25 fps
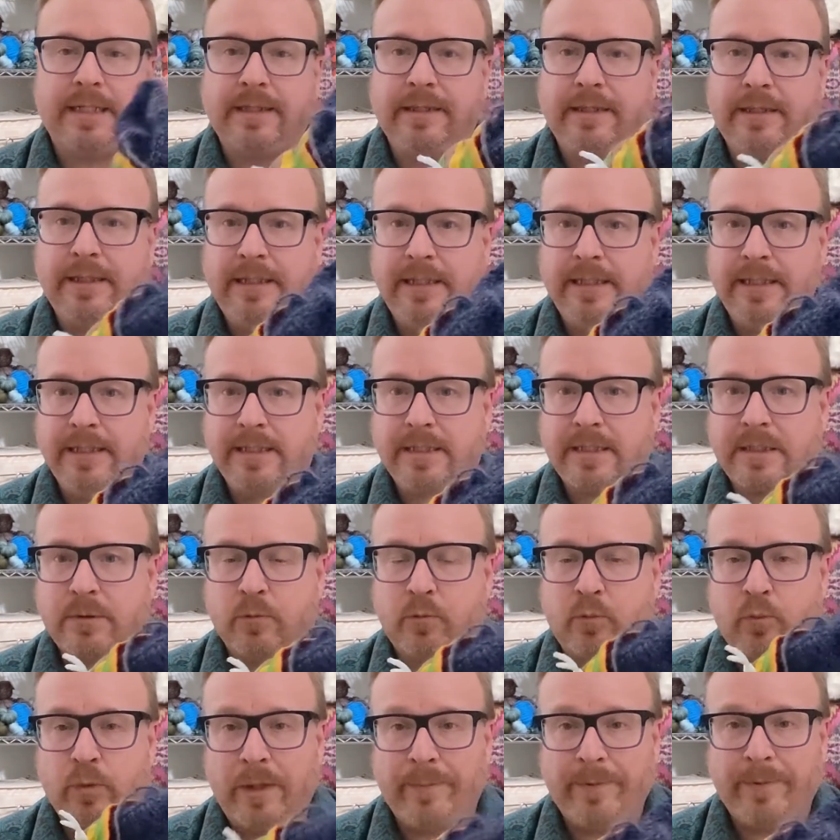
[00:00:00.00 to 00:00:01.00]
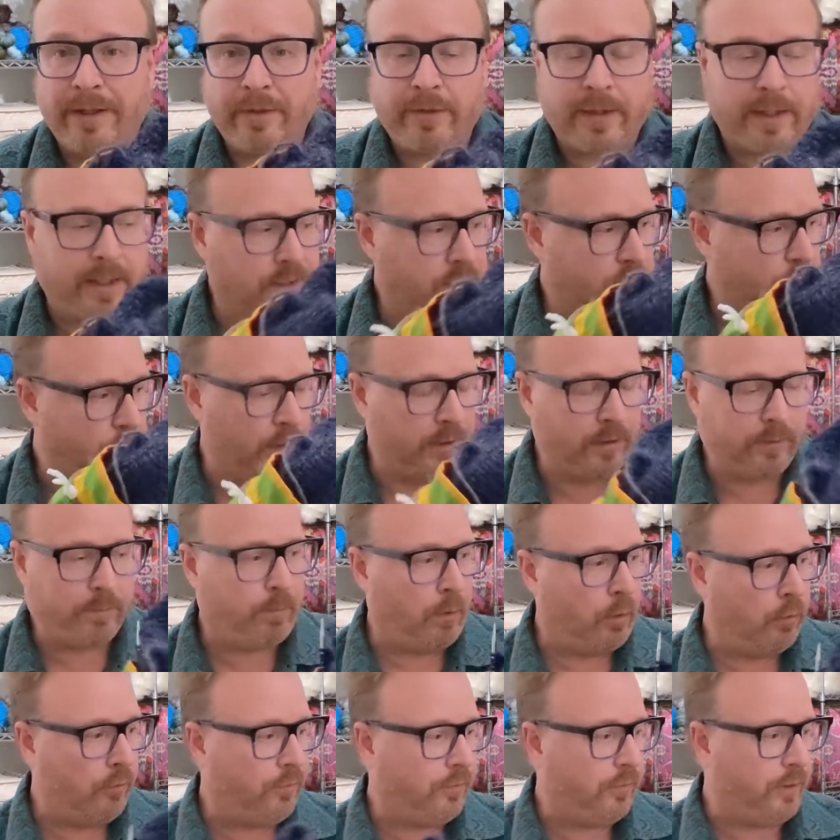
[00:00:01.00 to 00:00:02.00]
these ribbing things with
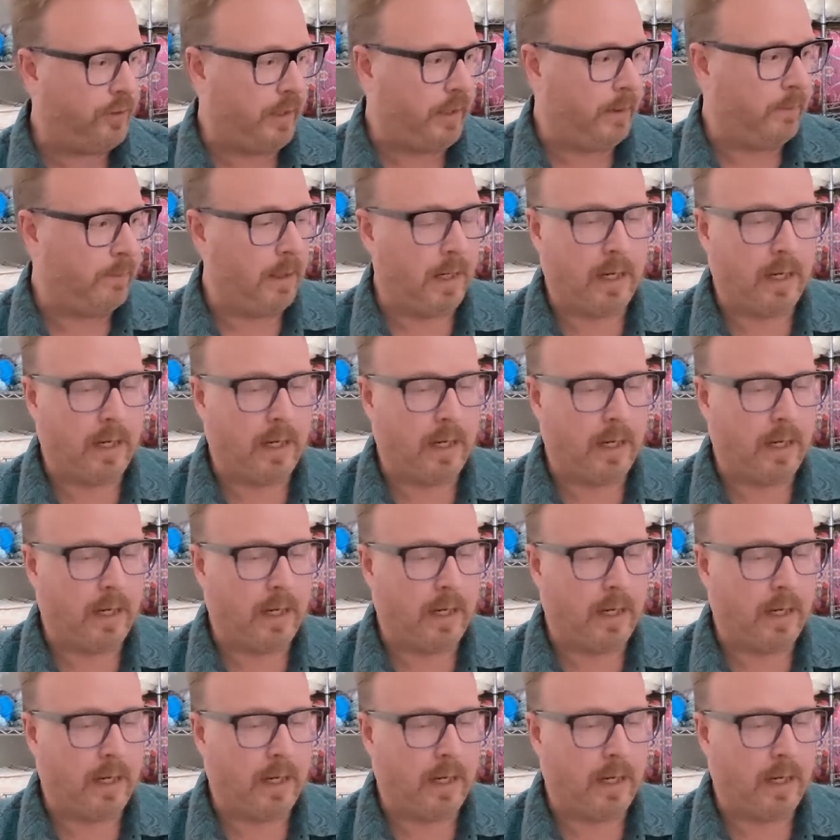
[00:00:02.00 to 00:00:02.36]
both the